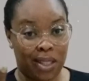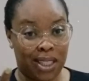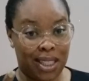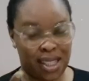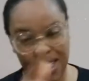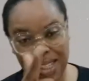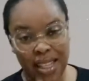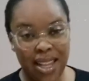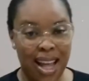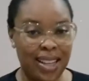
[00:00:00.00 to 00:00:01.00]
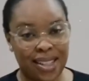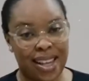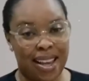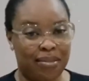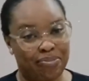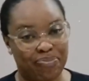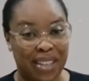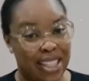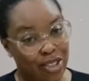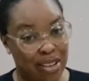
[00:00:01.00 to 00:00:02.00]
watching it. It's a nice
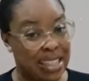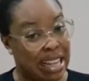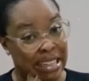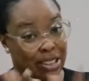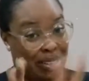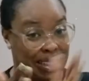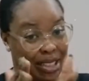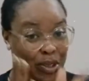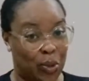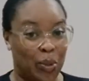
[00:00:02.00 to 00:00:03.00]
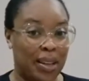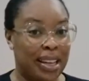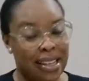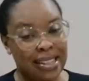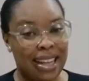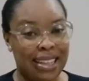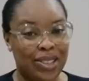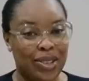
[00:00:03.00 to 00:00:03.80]
it's an interesting show. So